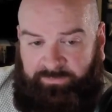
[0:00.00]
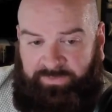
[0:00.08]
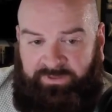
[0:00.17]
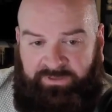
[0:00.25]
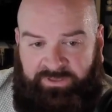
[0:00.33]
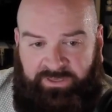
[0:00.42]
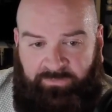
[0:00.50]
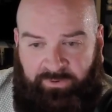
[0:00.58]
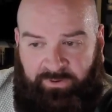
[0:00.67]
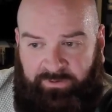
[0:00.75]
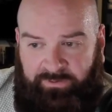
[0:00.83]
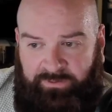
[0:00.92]
being the key
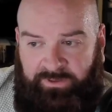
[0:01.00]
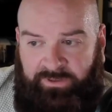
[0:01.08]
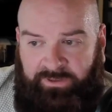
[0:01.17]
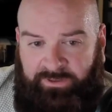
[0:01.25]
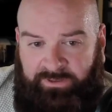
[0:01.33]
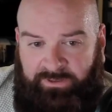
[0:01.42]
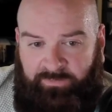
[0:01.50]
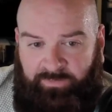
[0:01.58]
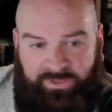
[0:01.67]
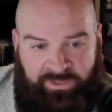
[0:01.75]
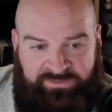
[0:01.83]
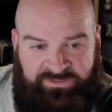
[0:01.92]
word,
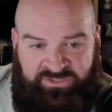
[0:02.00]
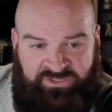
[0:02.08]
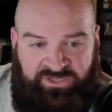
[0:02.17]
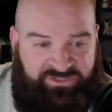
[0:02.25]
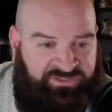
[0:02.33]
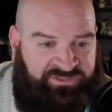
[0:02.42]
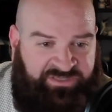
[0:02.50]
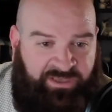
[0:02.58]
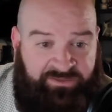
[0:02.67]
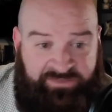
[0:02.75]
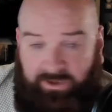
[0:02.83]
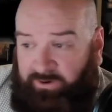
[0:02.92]
because just because she
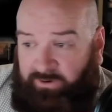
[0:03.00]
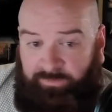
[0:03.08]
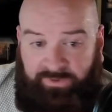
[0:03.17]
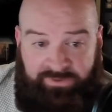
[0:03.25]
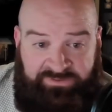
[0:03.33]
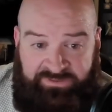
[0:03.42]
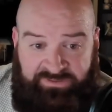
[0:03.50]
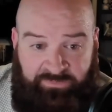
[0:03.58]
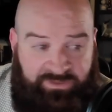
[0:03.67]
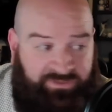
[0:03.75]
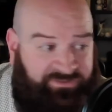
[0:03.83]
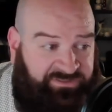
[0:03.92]
sells out her buildings
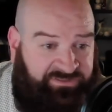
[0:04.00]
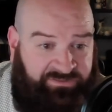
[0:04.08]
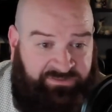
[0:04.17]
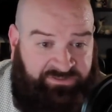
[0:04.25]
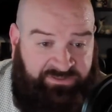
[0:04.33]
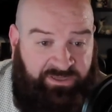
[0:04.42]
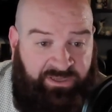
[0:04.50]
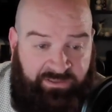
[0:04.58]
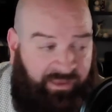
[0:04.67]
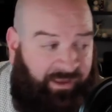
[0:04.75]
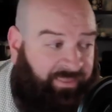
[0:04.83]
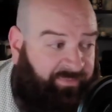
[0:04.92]
doesn't mean that
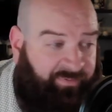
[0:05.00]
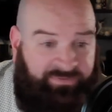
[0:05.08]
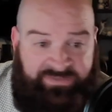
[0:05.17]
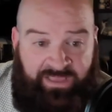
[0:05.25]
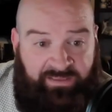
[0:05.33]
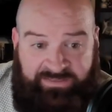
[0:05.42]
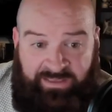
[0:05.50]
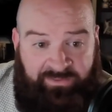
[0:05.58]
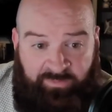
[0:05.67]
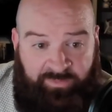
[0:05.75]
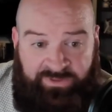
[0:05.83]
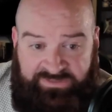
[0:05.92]
that other people sell
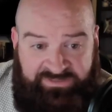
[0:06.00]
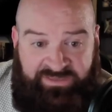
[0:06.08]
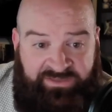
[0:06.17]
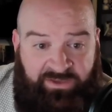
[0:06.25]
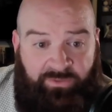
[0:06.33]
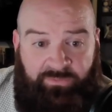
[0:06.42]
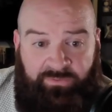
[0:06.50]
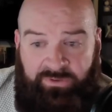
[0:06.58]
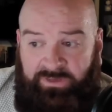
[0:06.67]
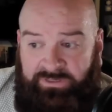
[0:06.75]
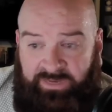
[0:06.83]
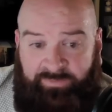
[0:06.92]
their buildings, because they don't.
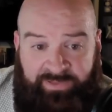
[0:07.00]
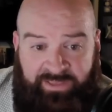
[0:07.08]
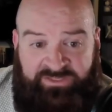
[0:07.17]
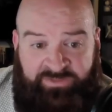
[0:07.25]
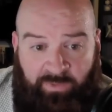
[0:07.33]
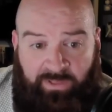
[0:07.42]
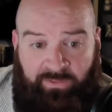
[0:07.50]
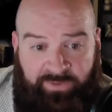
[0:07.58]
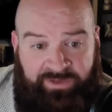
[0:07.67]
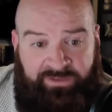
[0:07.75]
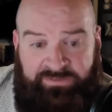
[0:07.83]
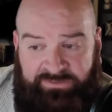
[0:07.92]
They play in small
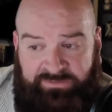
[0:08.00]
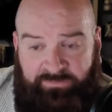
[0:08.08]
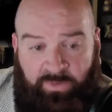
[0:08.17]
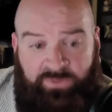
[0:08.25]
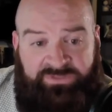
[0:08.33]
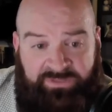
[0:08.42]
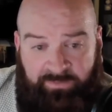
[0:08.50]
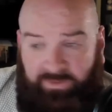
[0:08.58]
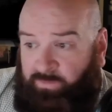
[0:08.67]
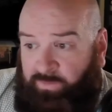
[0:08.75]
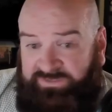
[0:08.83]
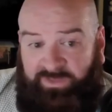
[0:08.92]
arenas, most of them.
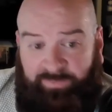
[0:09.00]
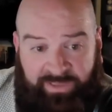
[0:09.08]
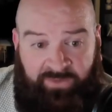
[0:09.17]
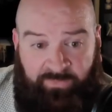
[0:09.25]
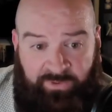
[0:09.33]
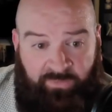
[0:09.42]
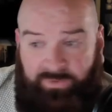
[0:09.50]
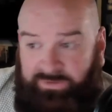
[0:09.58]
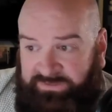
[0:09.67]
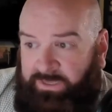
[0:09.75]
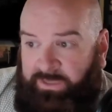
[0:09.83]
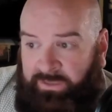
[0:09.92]
And the ones that play in real
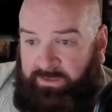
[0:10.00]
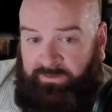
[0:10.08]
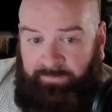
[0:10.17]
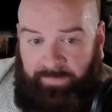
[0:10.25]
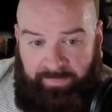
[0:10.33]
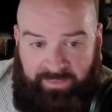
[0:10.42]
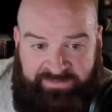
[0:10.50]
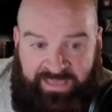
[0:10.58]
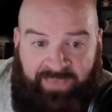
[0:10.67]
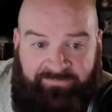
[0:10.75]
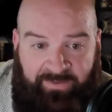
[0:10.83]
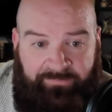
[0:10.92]
ones, it's
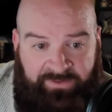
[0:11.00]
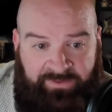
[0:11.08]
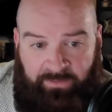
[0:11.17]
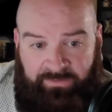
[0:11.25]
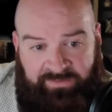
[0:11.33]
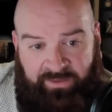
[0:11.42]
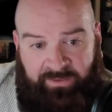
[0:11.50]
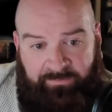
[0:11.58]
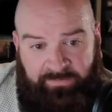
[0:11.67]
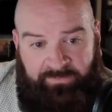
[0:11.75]
half empty all the time.